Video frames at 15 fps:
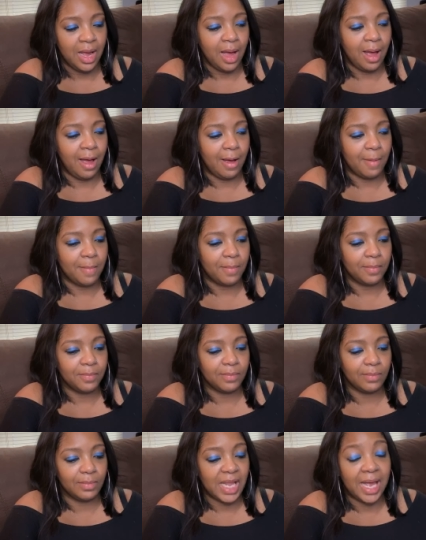um,
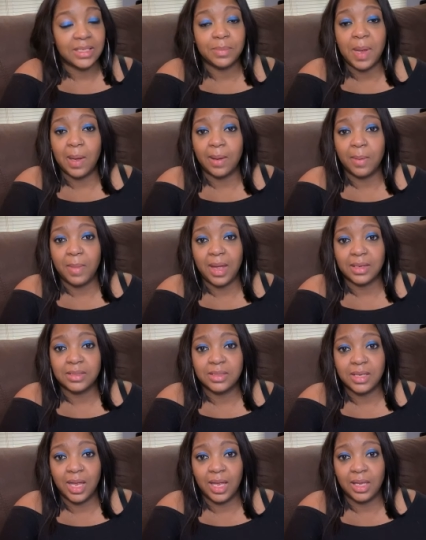as Malcolm X
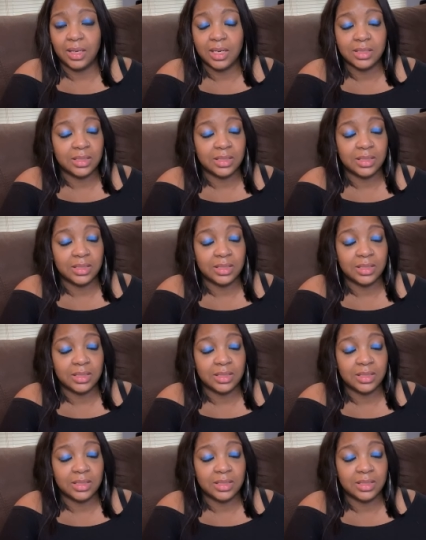said,